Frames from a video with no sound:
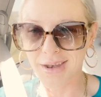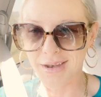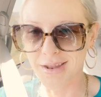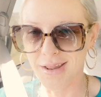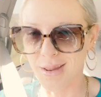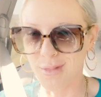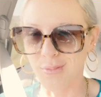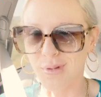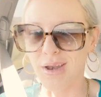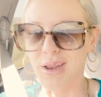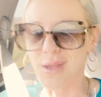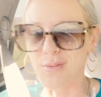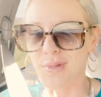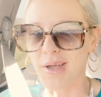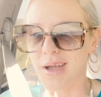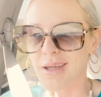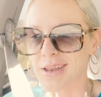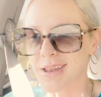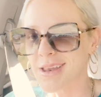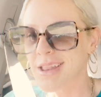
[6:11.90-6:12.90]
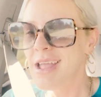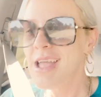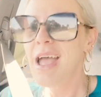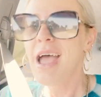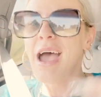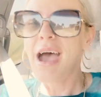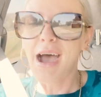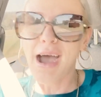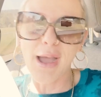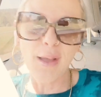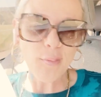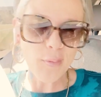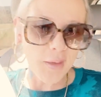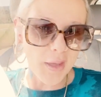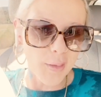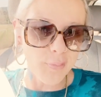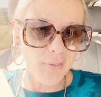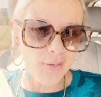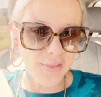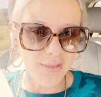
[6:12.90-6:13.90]
at anybody about it. I'm
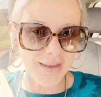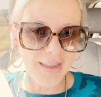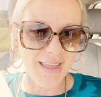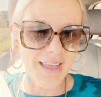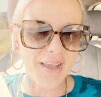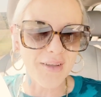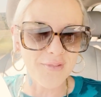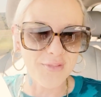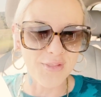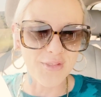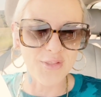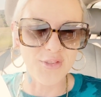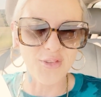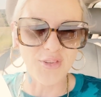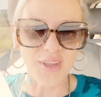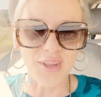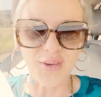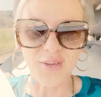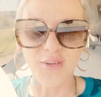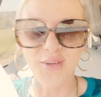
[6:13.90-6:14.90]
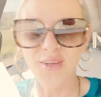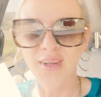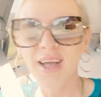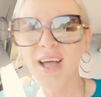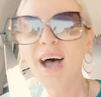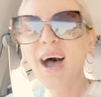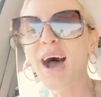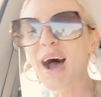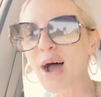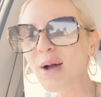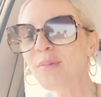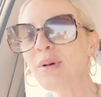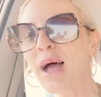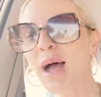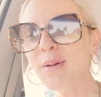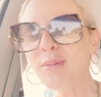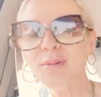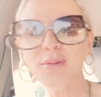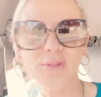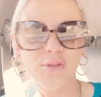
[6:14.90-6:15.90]
happy that I have this channel. I'm
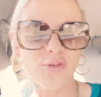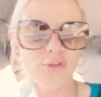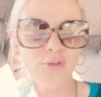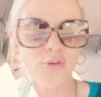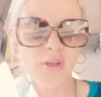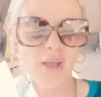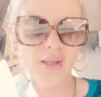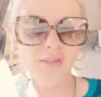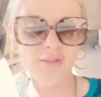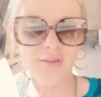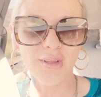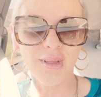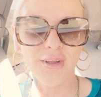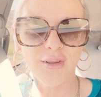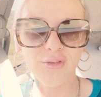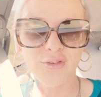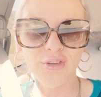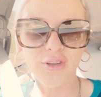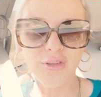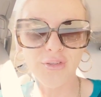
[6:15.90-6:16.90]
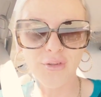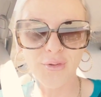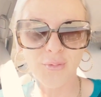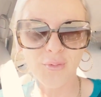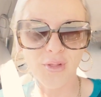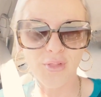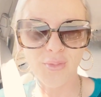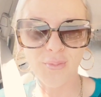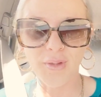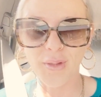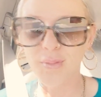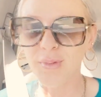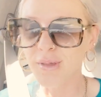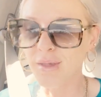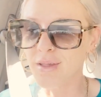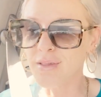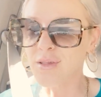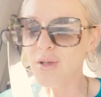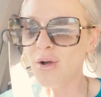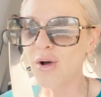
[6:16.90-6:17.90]
happy that you guys are here chilling with me
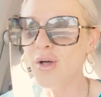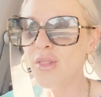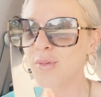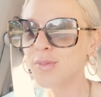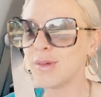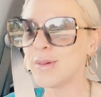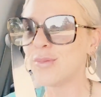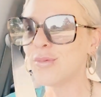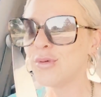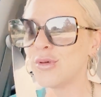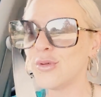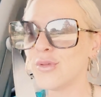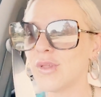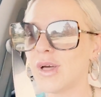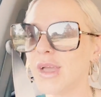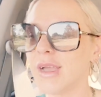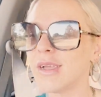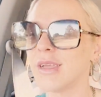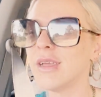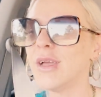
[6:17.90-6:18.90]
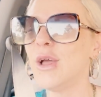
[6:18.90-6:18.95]
because all the people who like